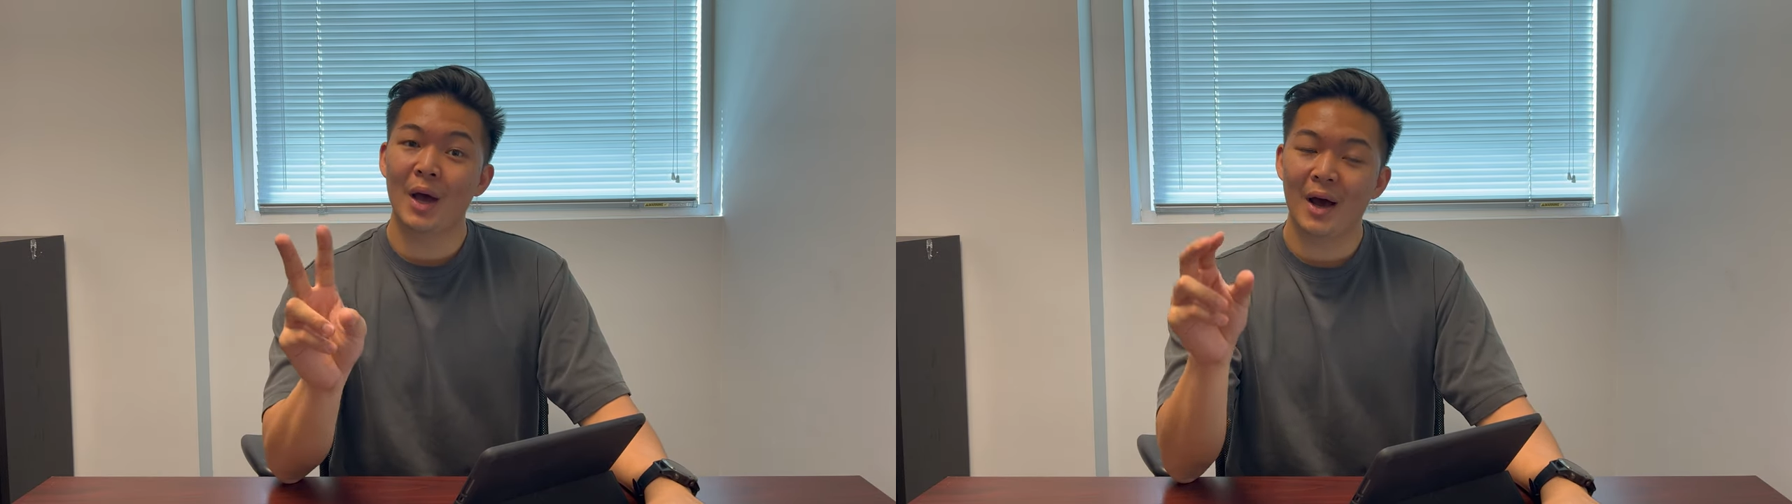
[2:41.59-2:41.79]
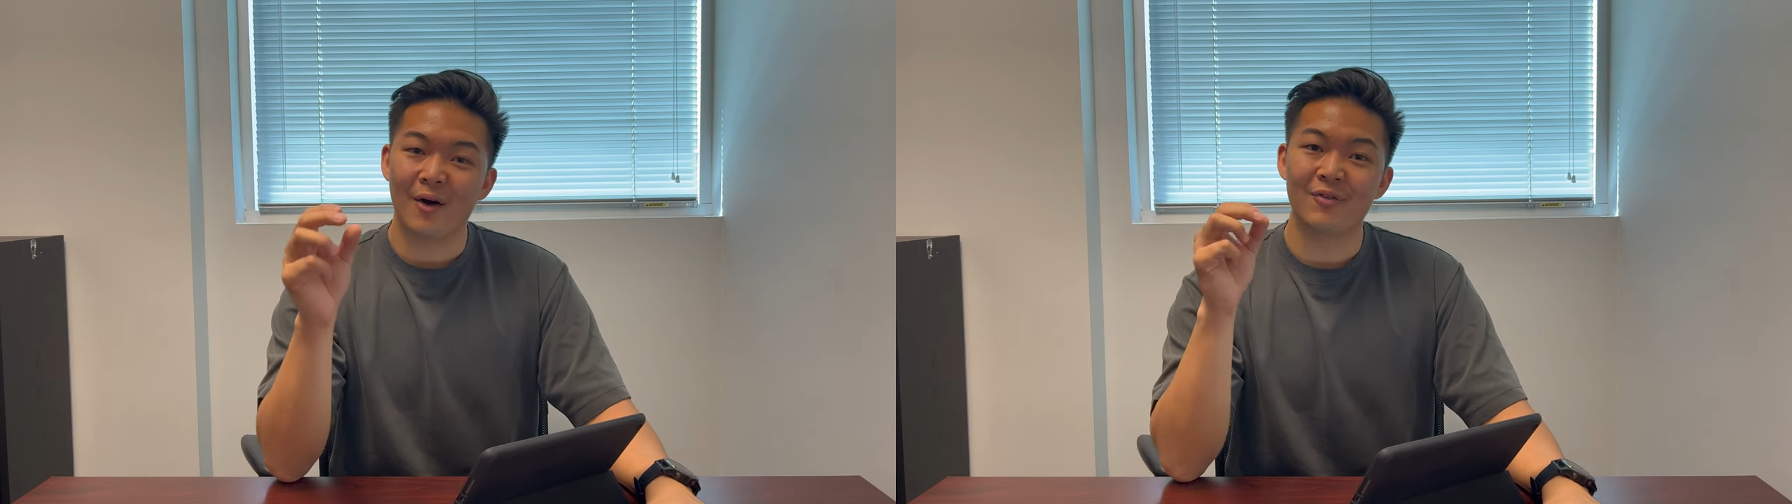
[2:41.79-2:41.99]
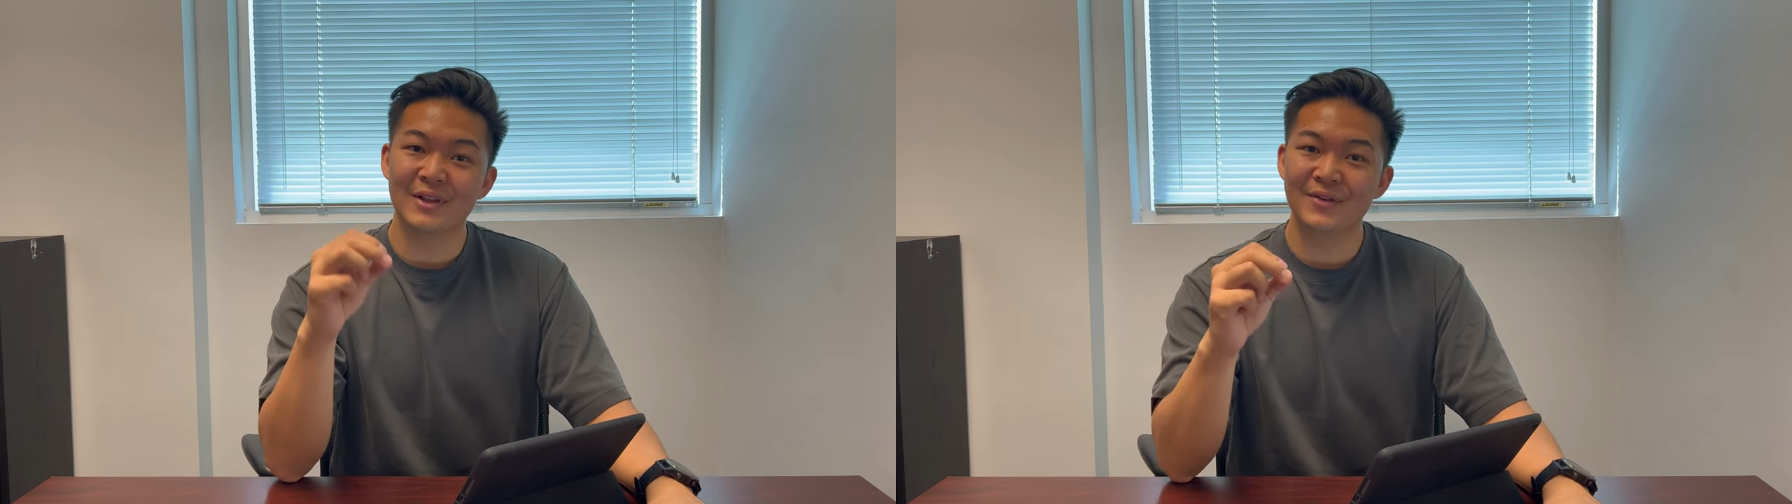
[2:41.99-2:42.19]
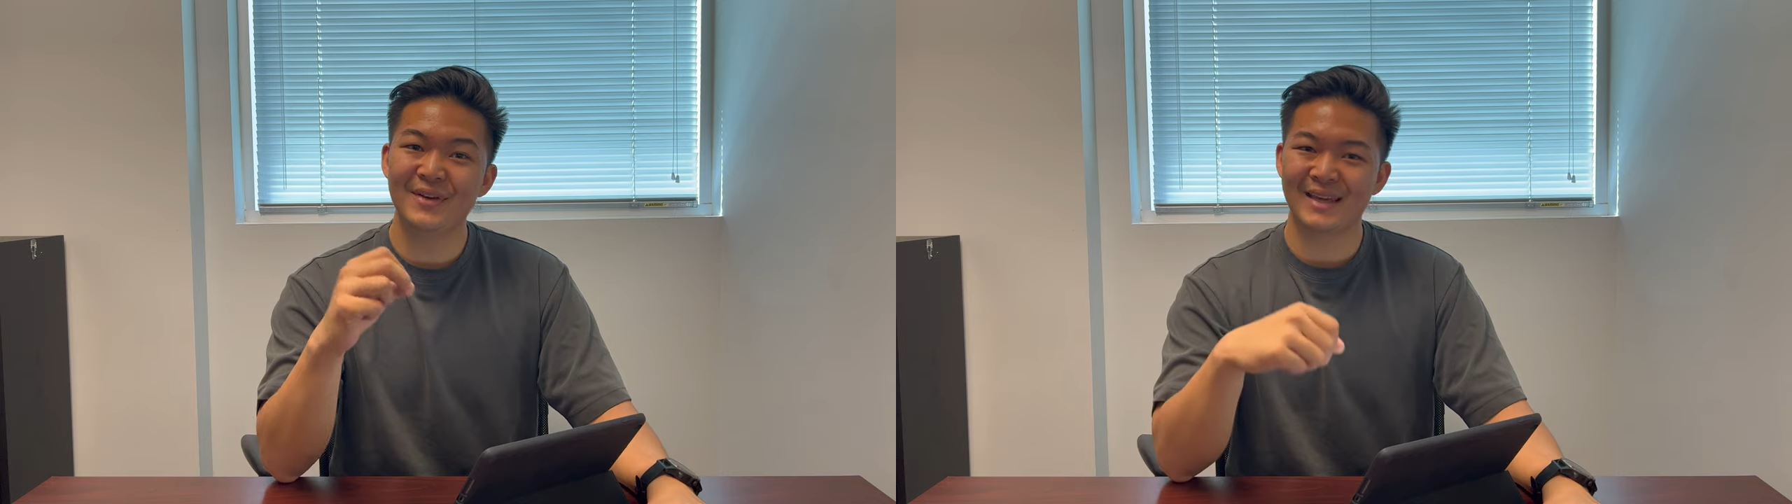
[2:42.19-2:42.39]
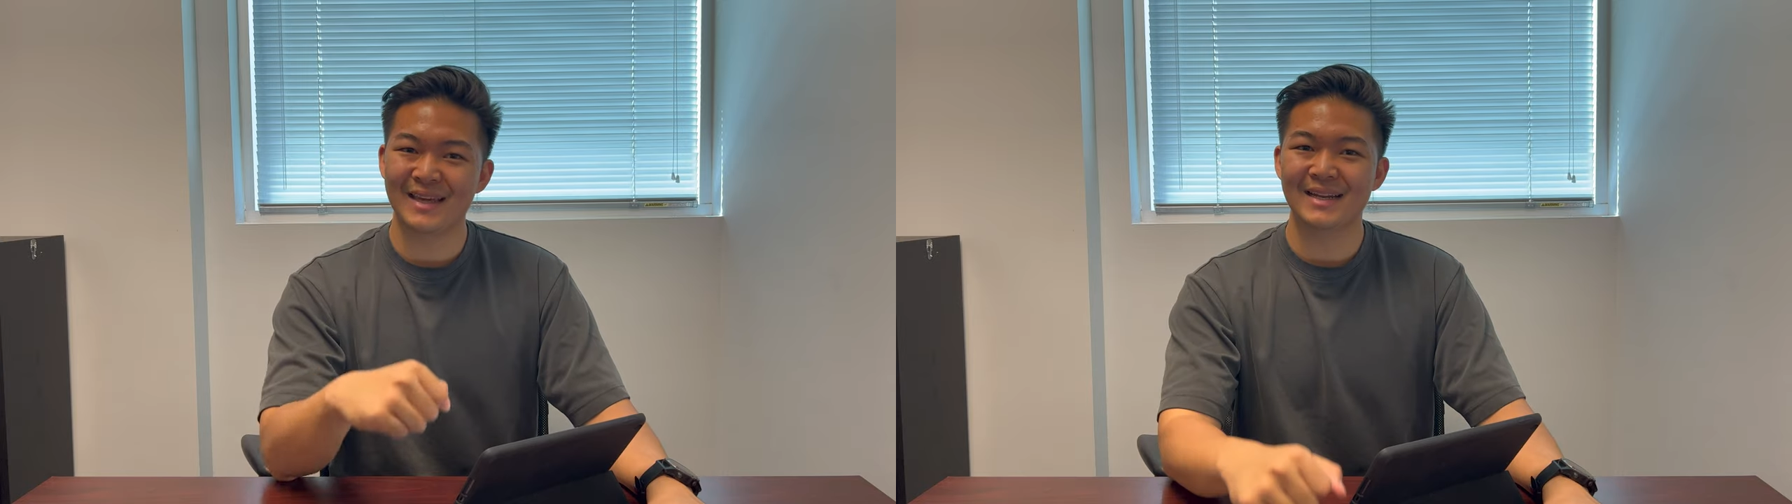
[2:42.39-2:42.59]
of
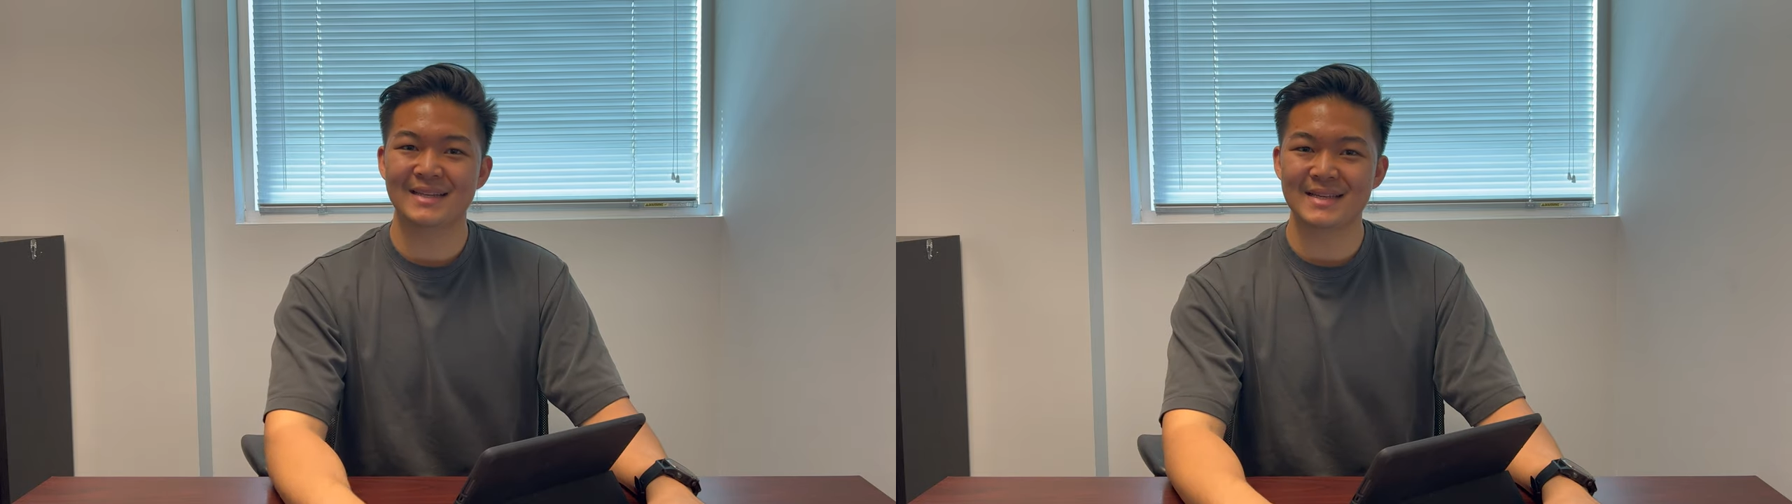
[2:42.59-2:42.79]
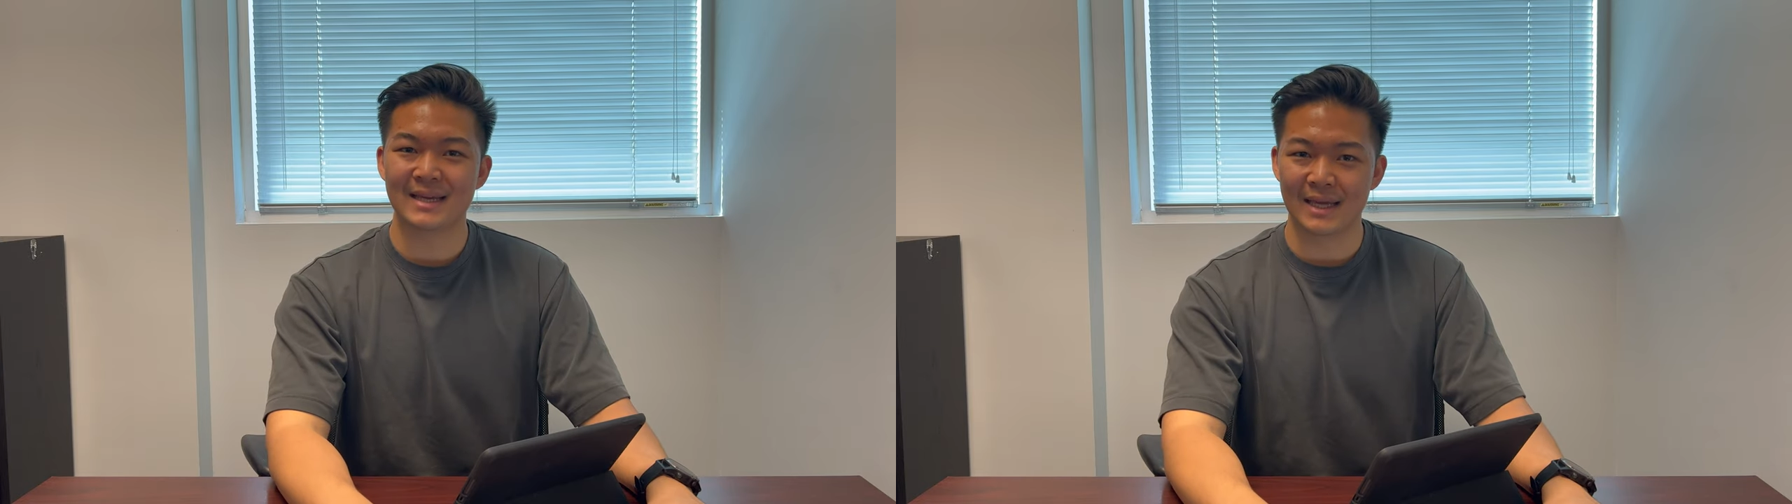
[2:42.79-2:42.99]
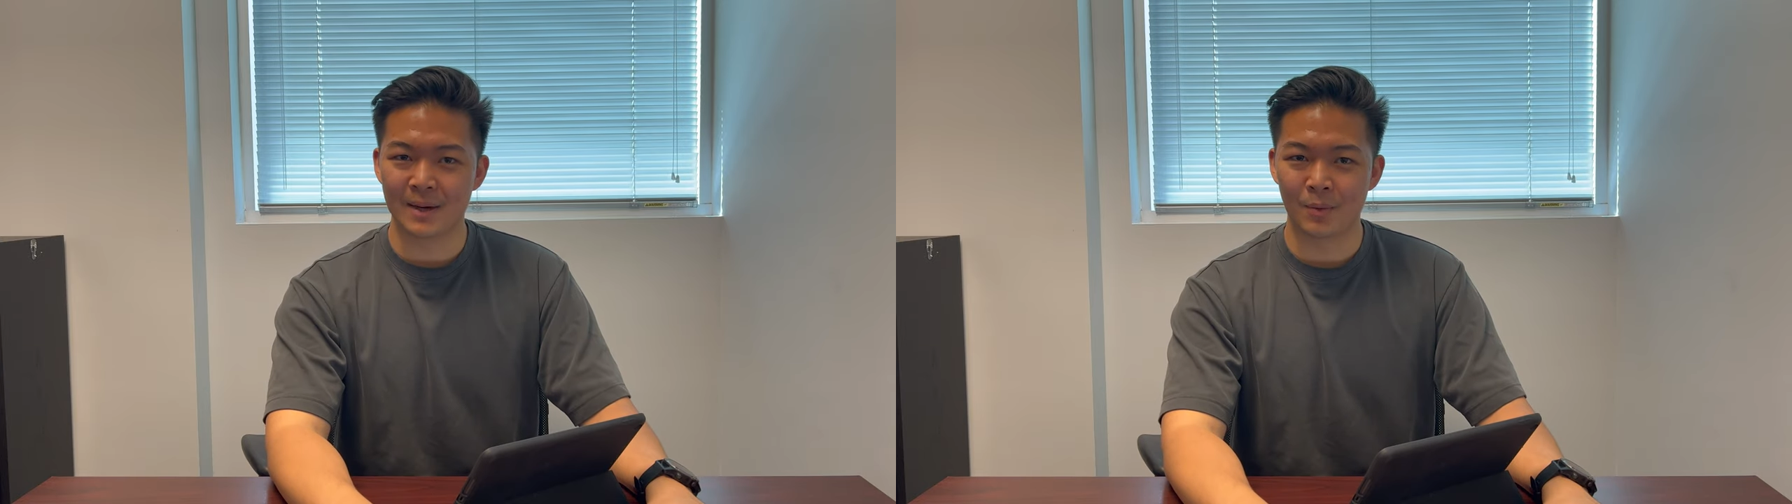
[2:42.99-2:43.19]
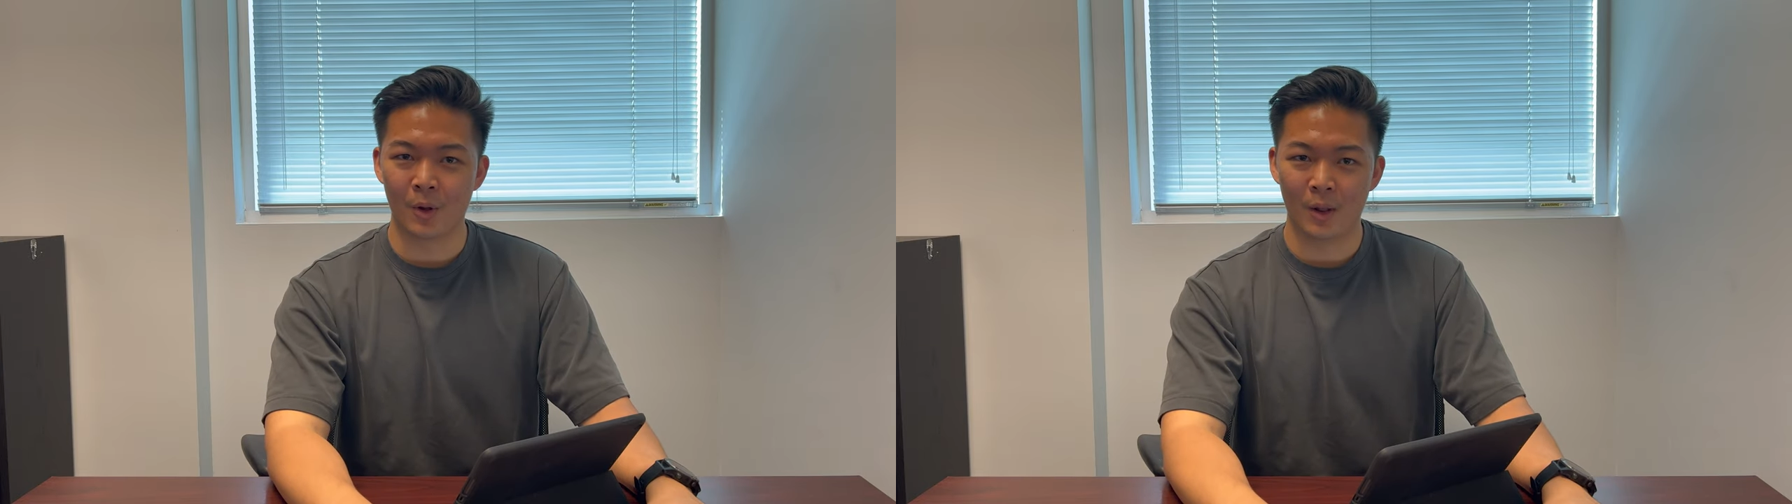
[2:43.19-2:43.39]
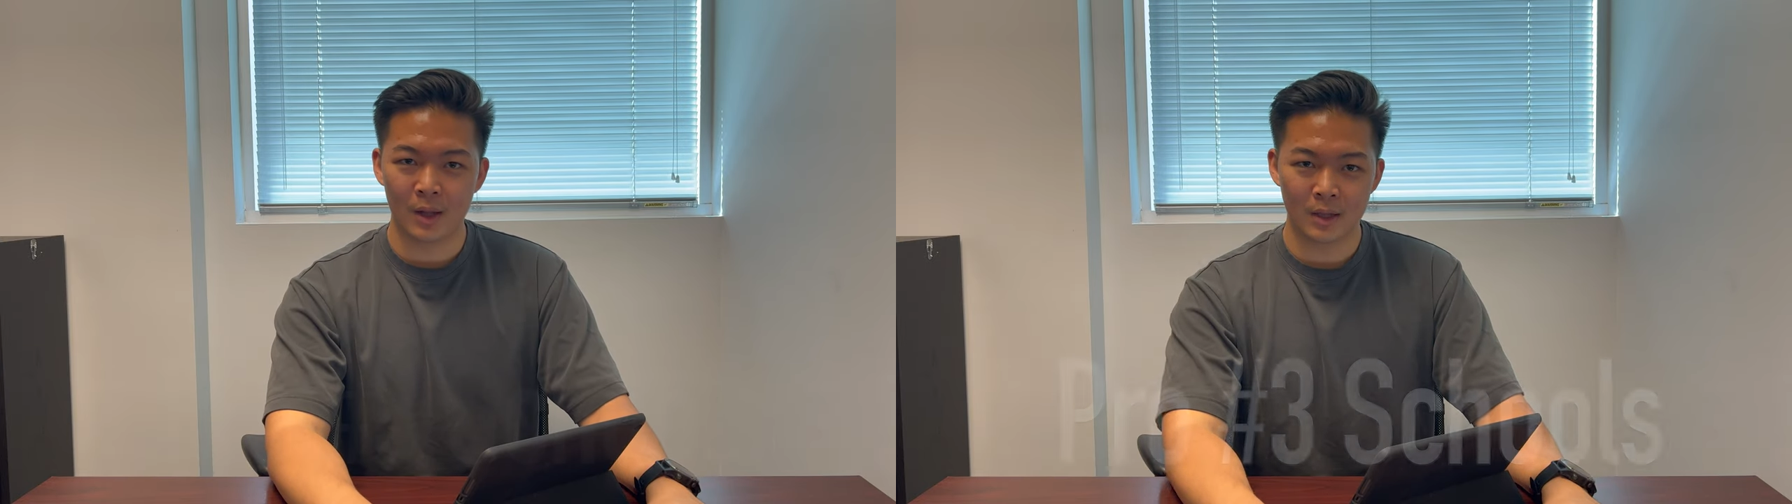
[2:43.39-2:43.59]
living in San Gabriel.